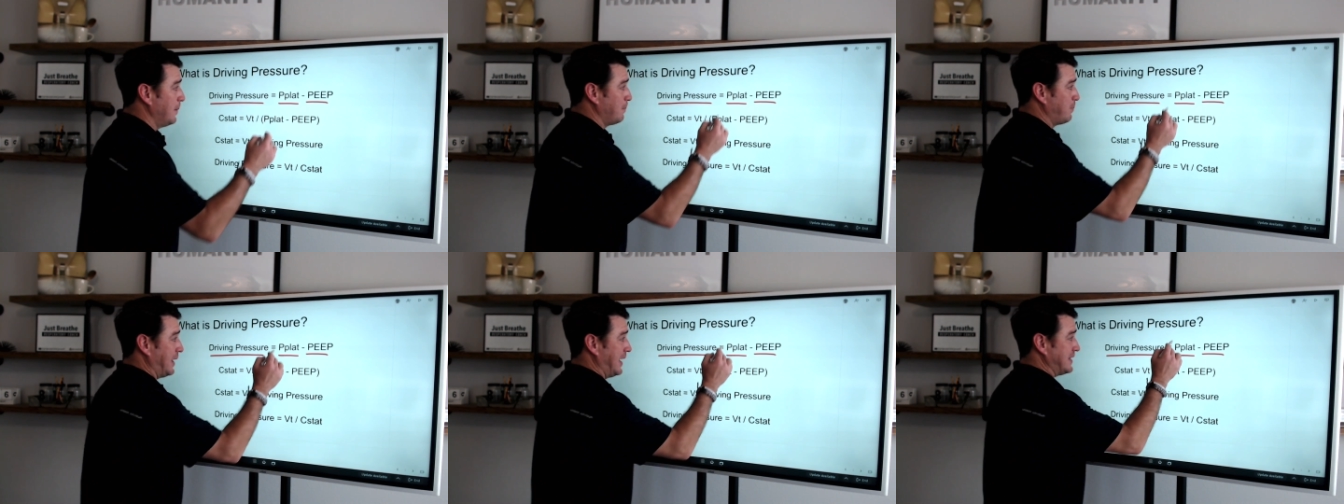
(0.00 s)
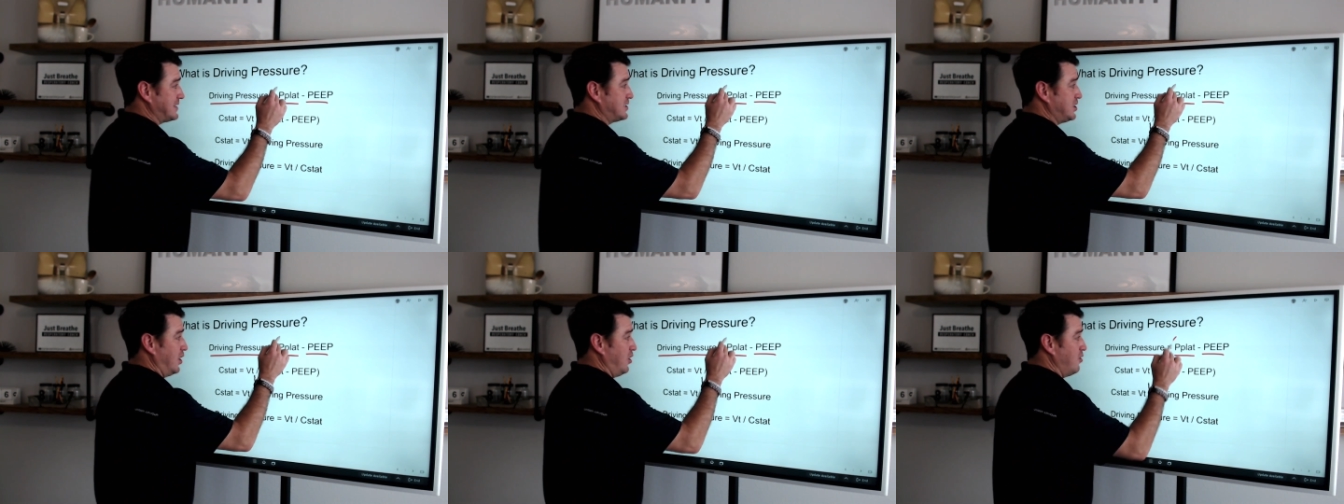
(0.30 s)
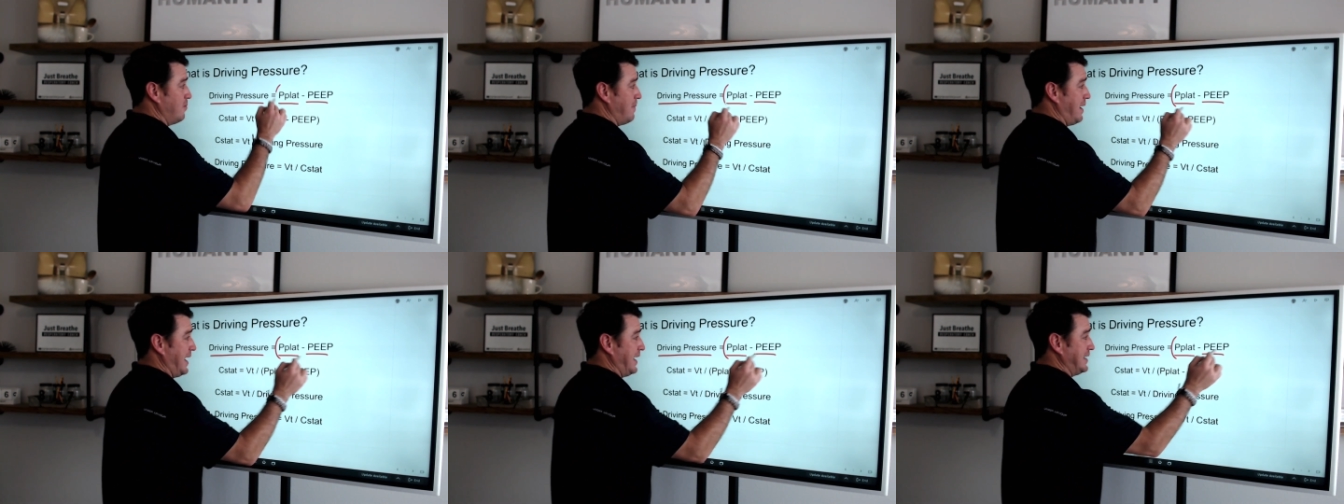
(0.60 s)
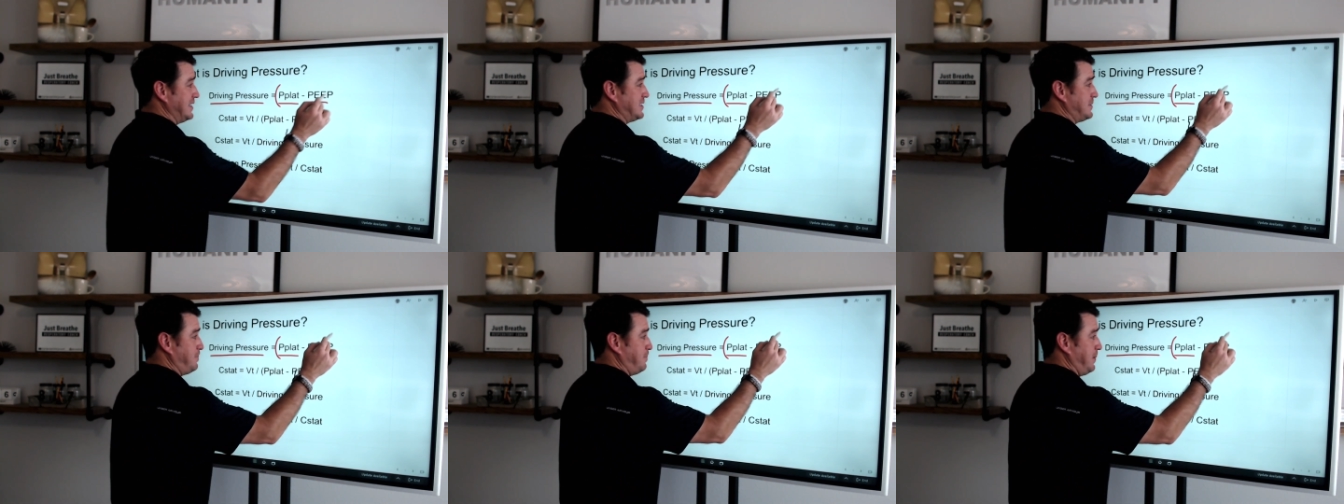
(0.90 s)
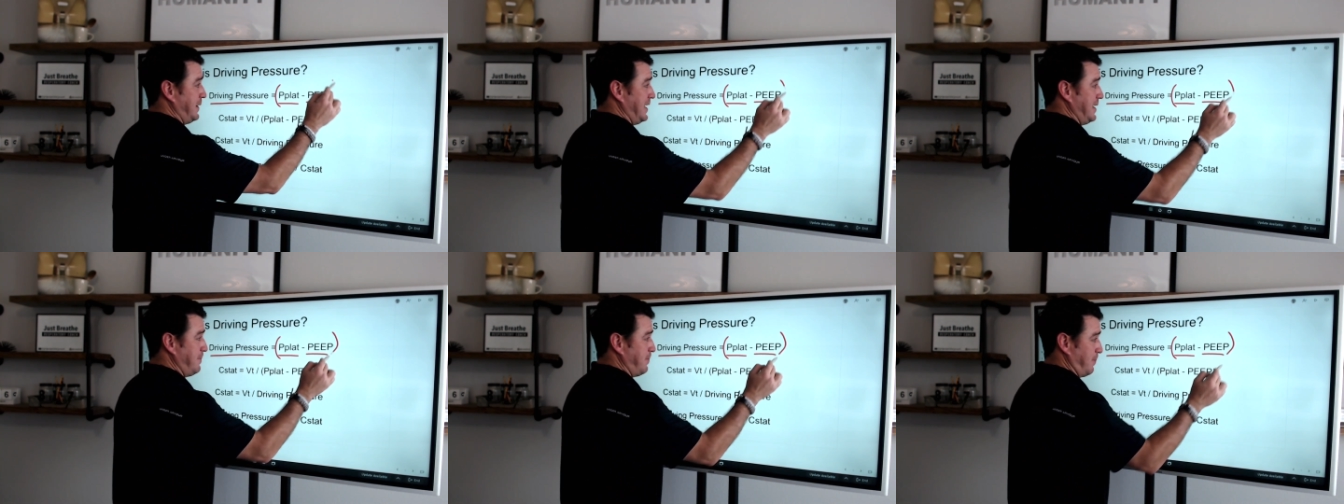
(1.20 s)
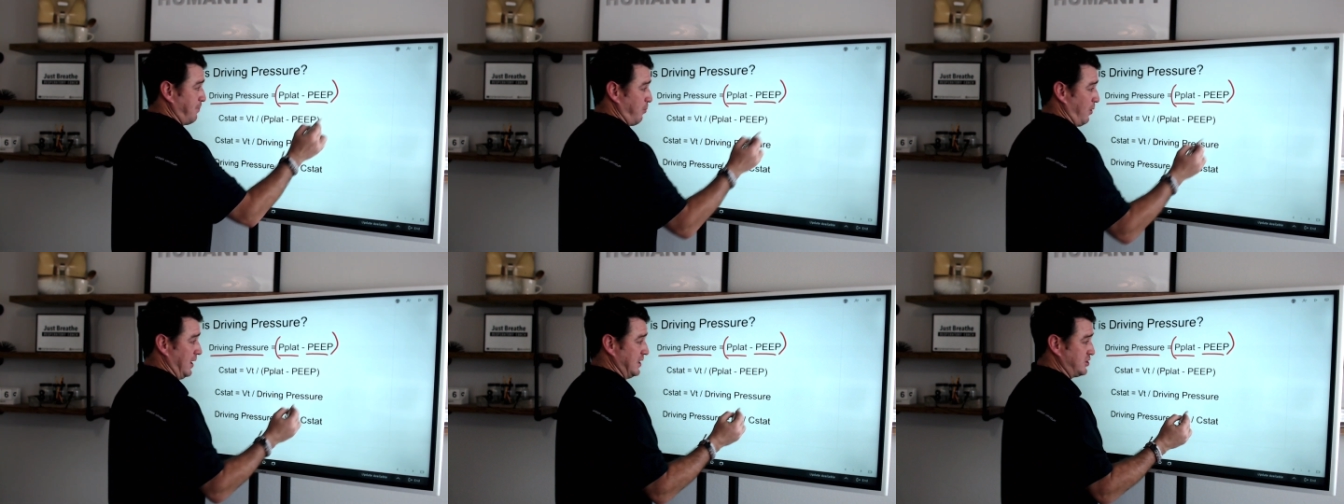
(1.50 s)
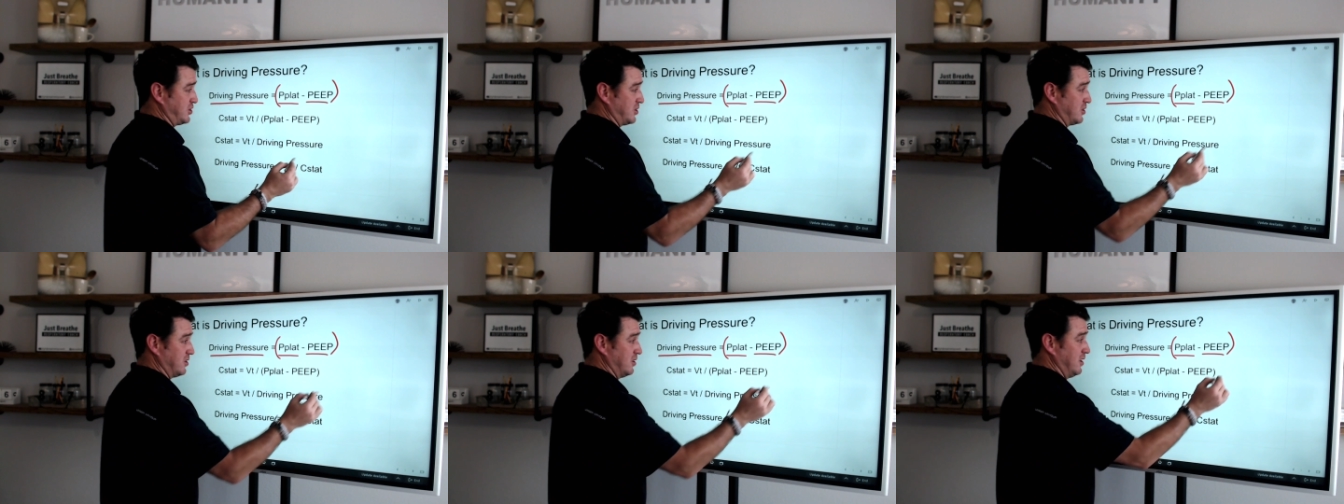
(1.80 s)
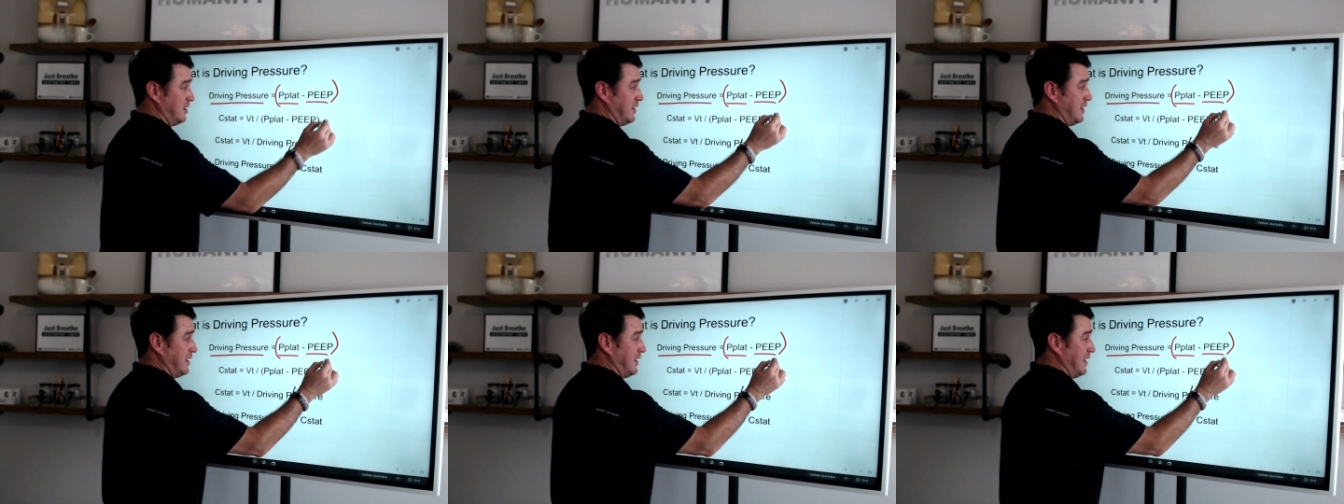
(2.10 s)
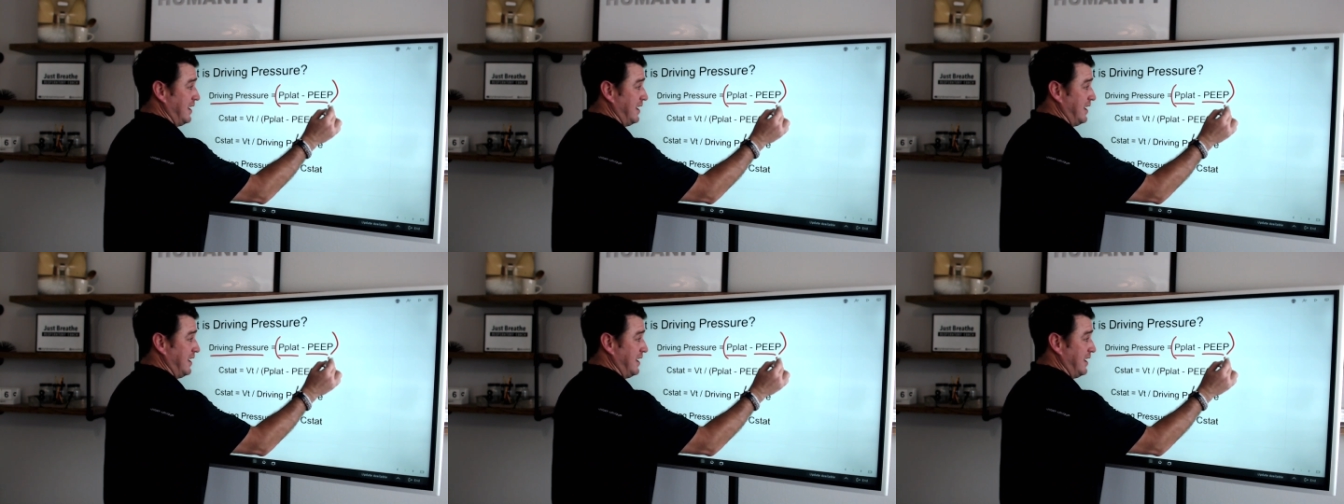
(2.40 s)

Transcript: Plateau minus PEEP pressure